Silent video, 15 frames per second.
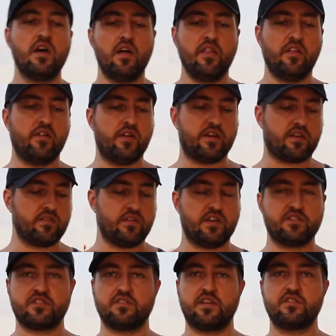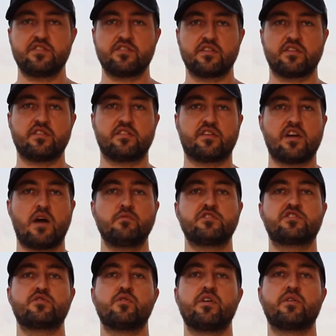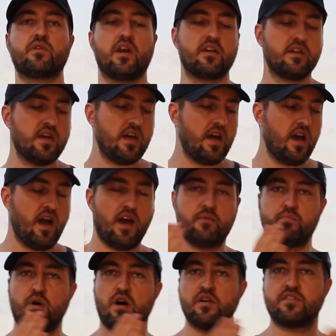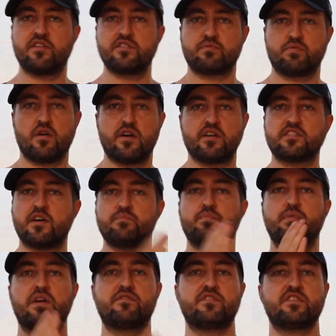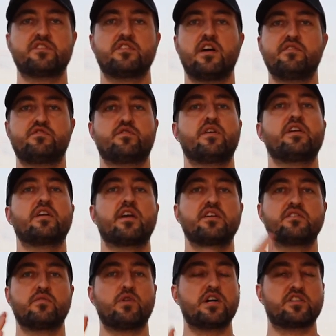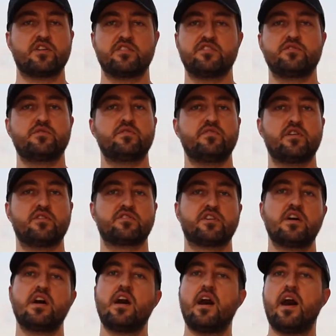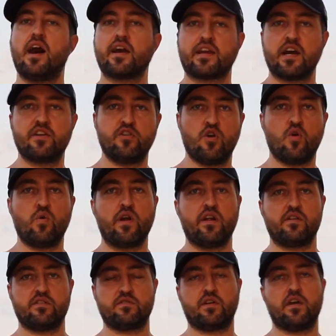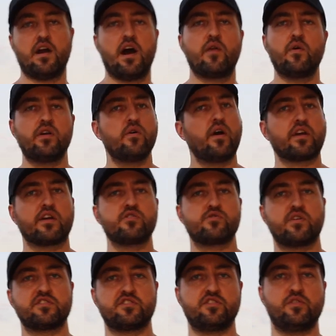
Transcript: they're like, here's here's the common story. Okay, I bought this product, I paid for this live training, I watched all these YouTube videos, I got nowhere. Okay, how do I know I can trust